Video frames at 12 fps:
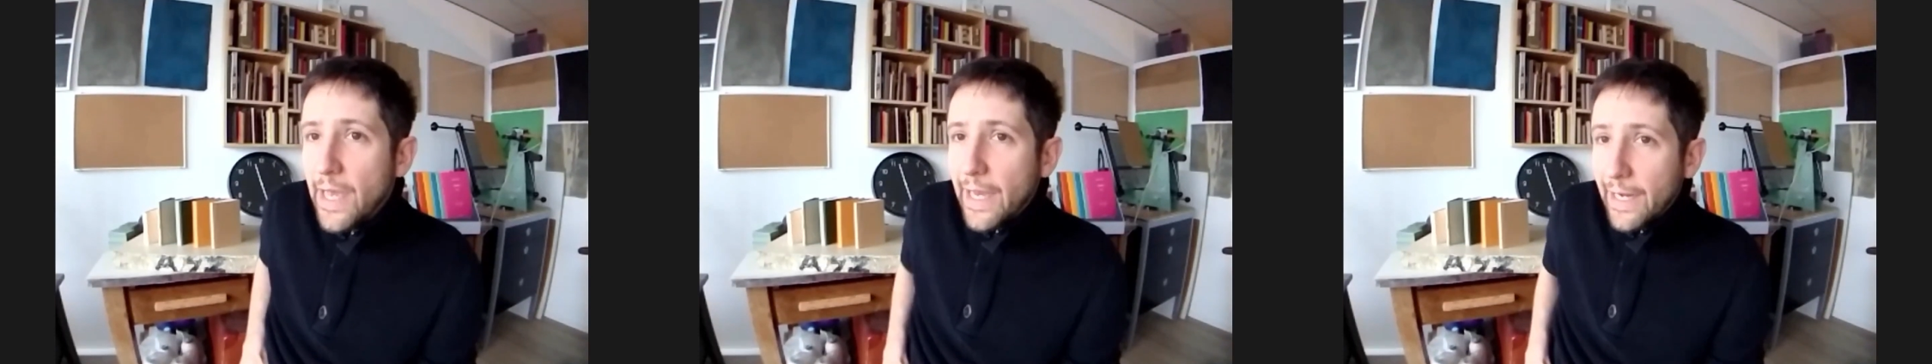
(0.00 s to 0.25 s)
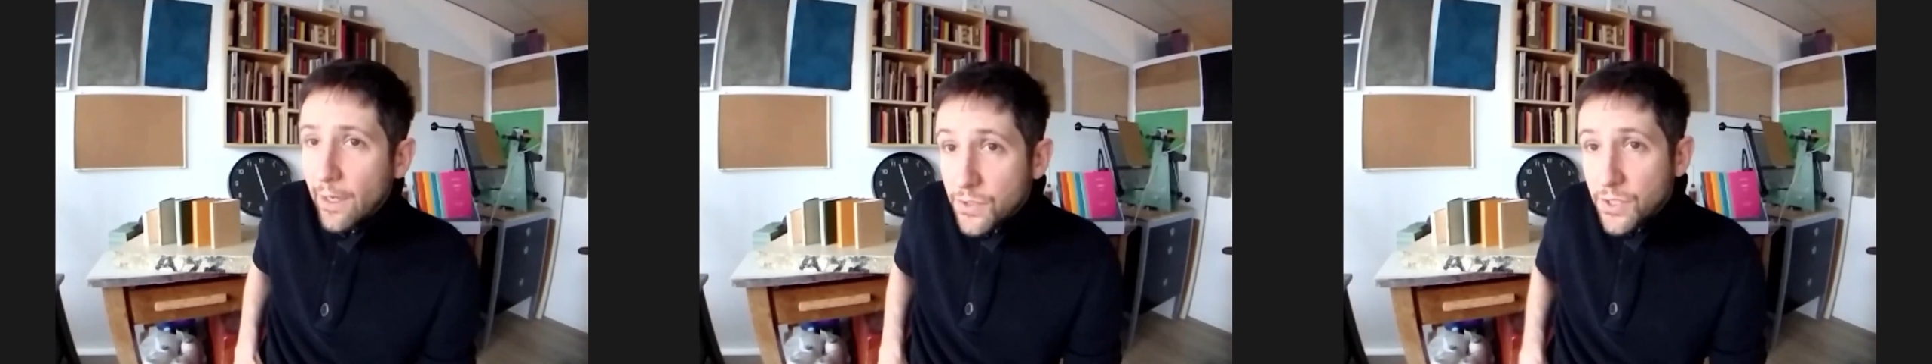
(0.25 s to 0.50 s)

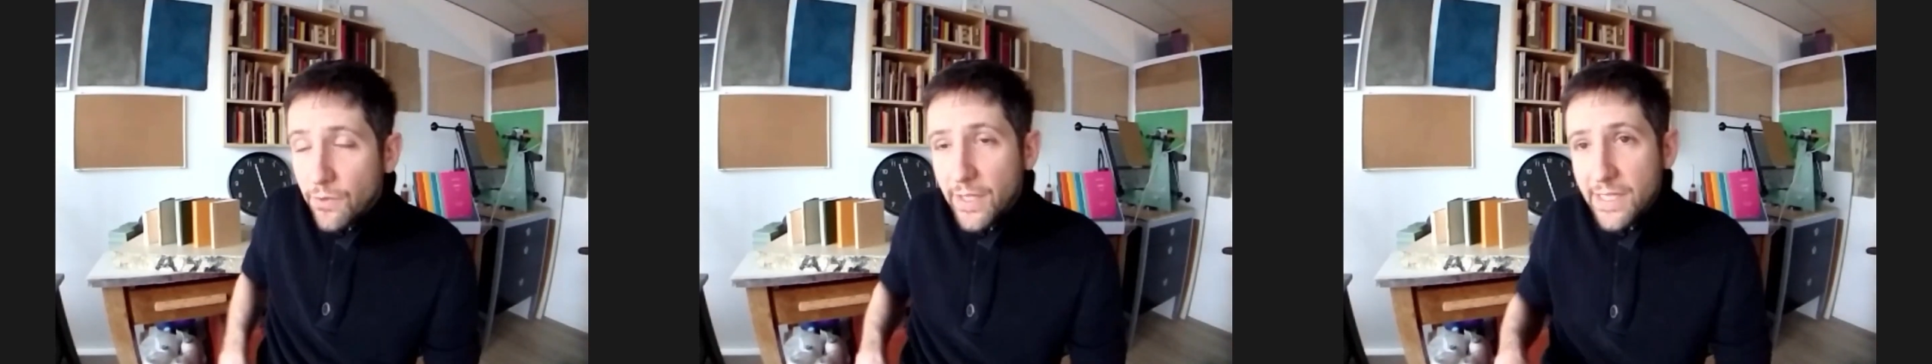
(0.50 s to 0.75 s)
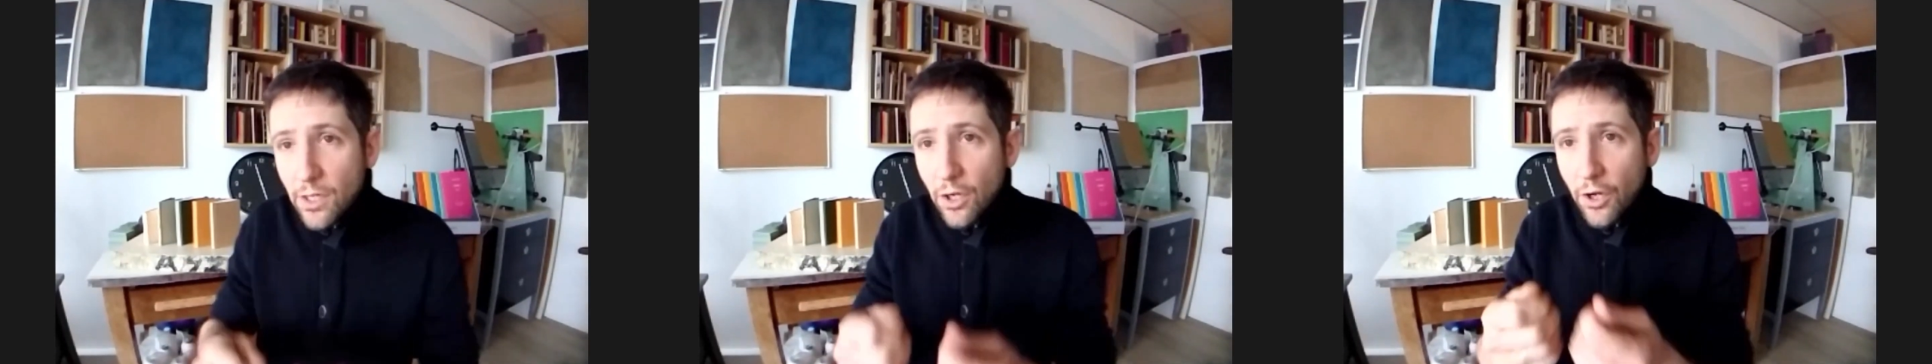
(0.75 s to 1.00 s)
And also
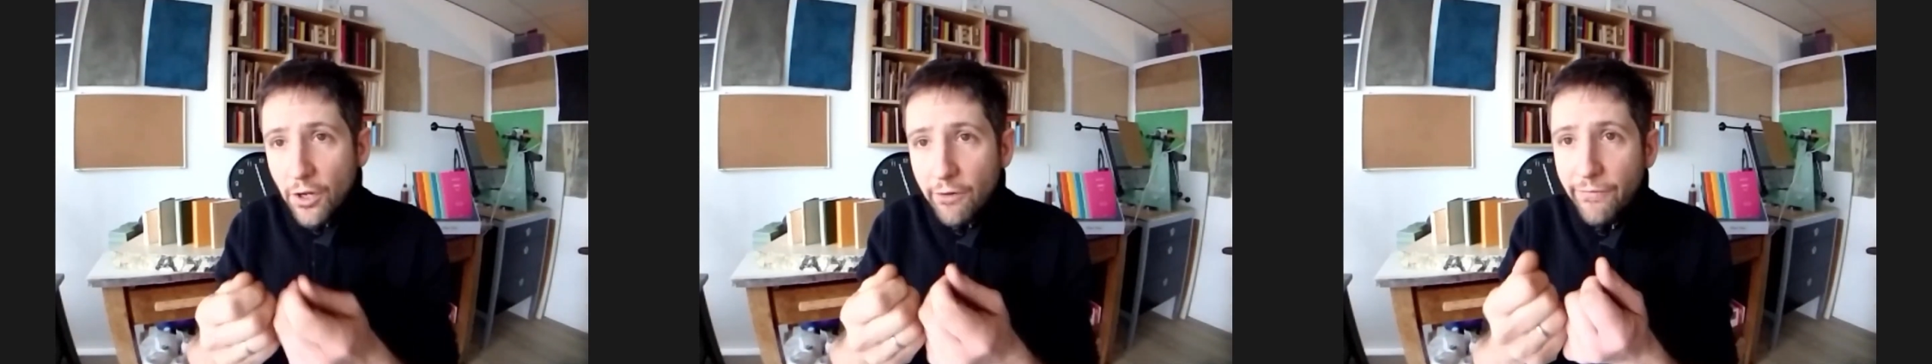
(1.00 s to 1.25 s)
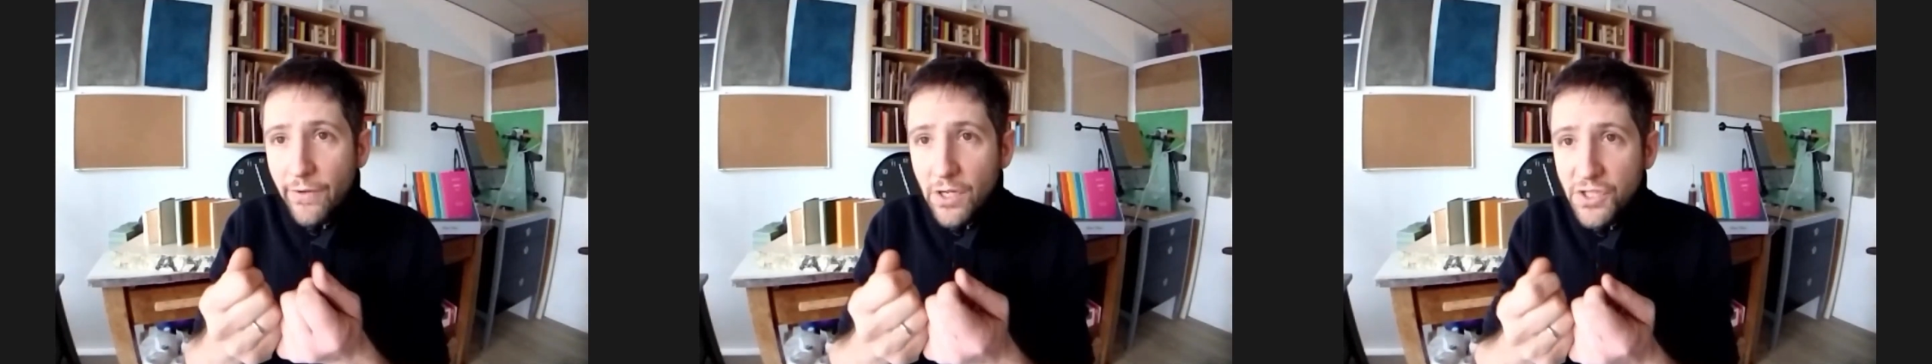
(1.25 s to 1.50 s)
there's a lot of
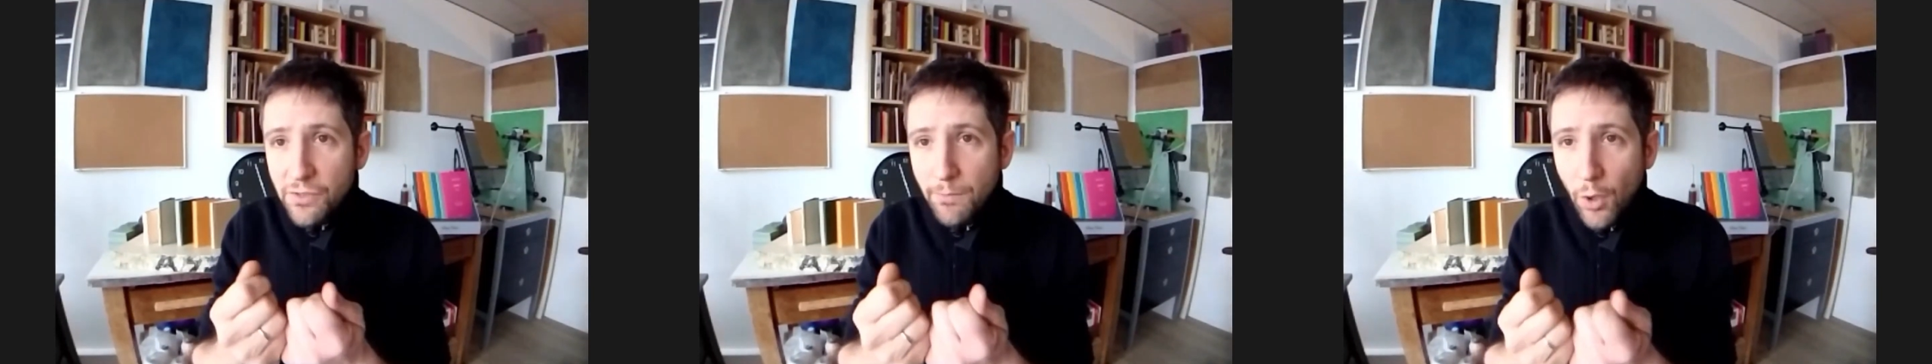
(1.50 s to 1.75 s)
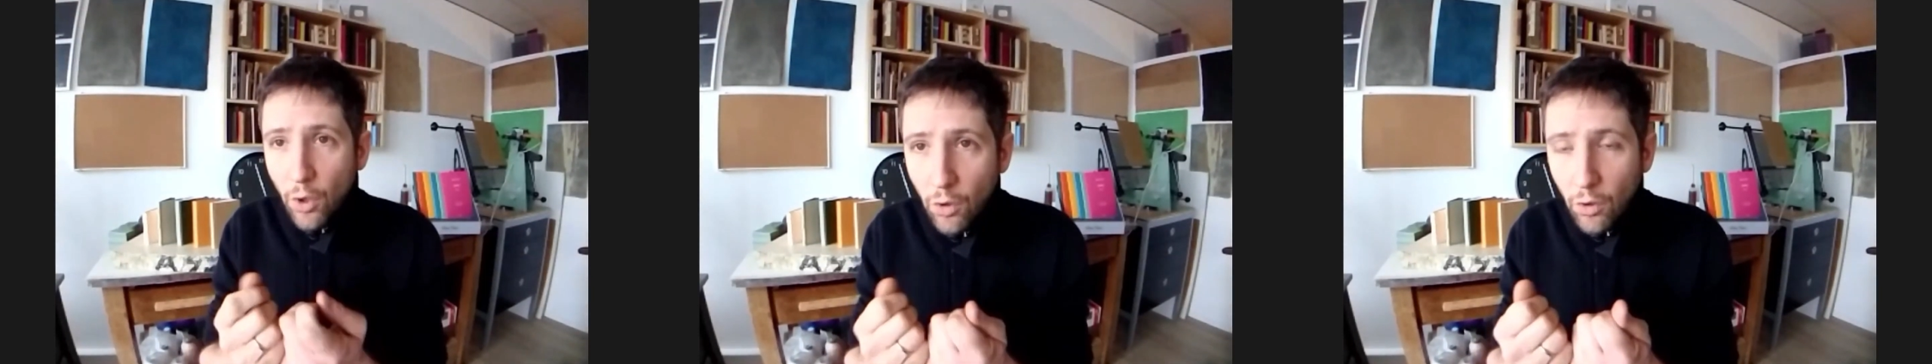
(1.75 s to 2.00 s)

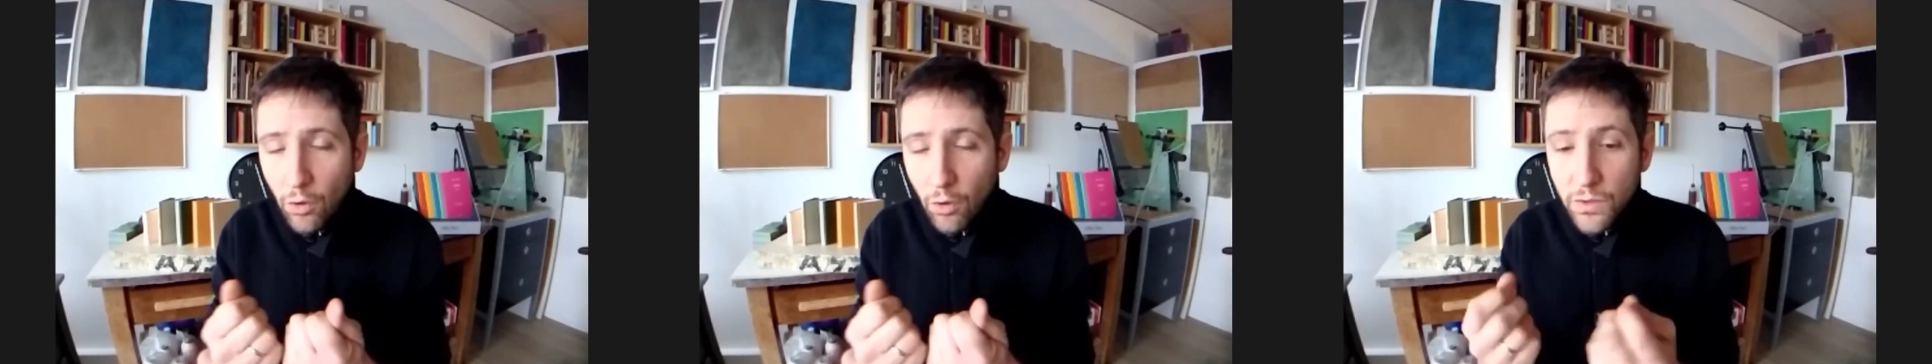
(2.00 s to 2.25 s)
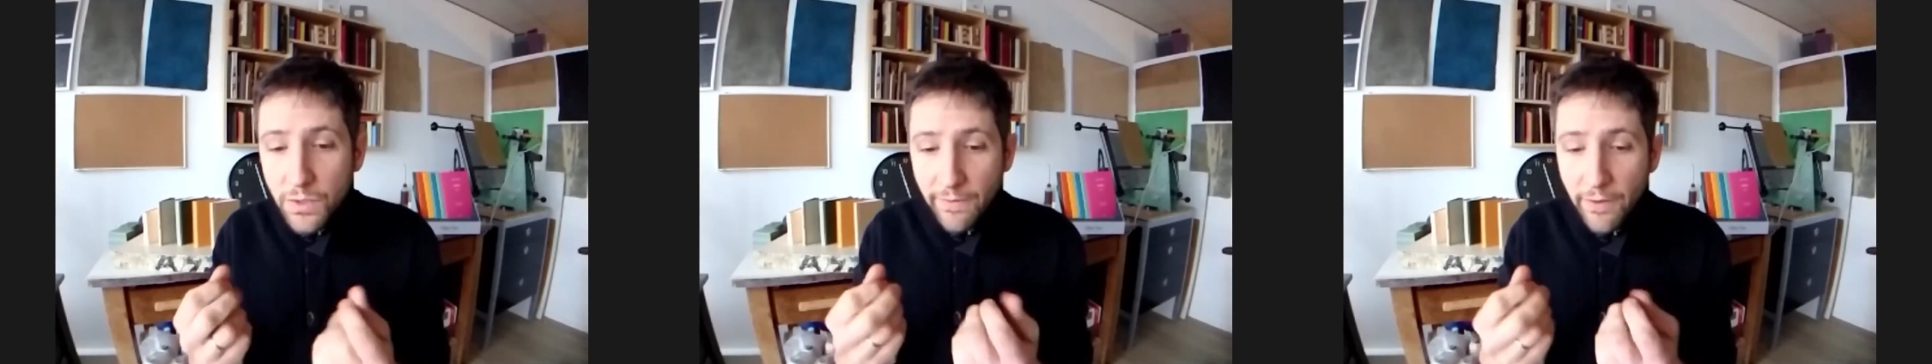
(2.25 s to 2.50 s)
small,
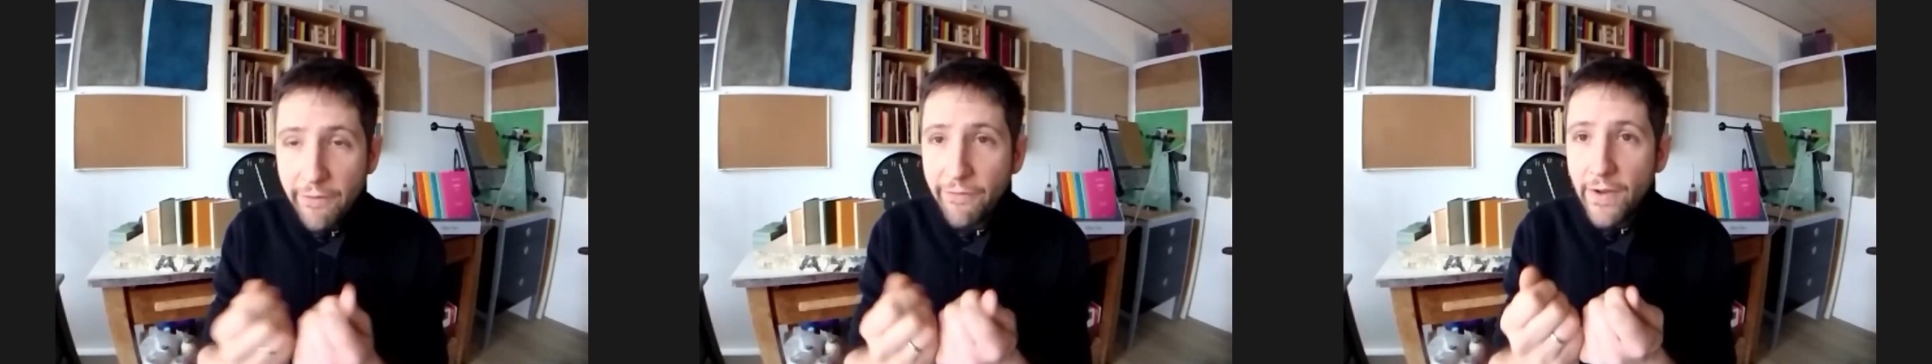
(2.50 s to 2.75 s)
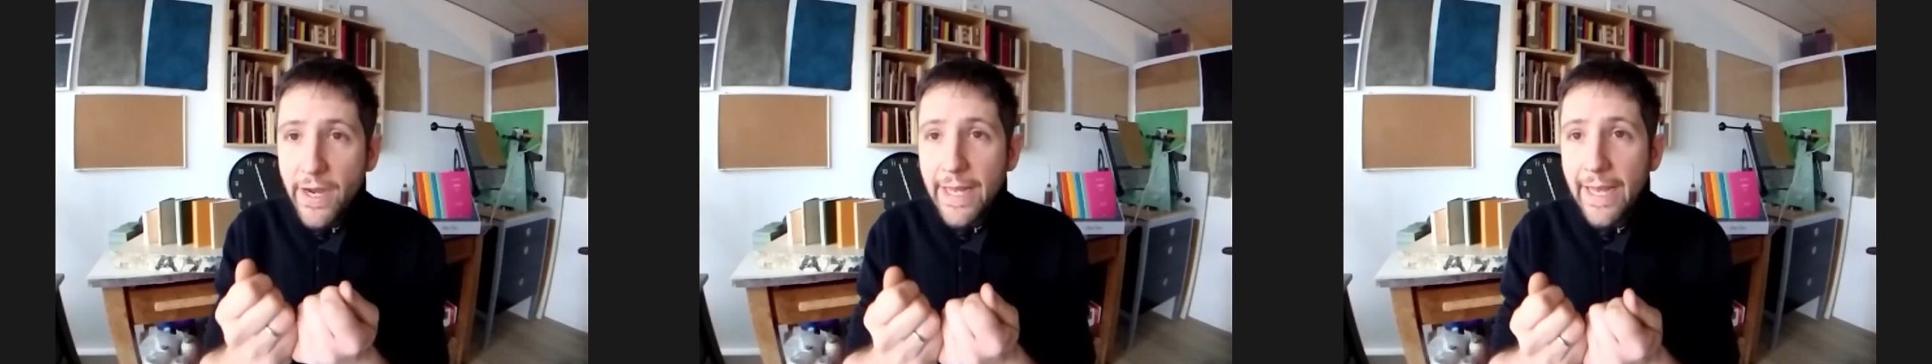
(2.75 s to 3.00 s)
very fine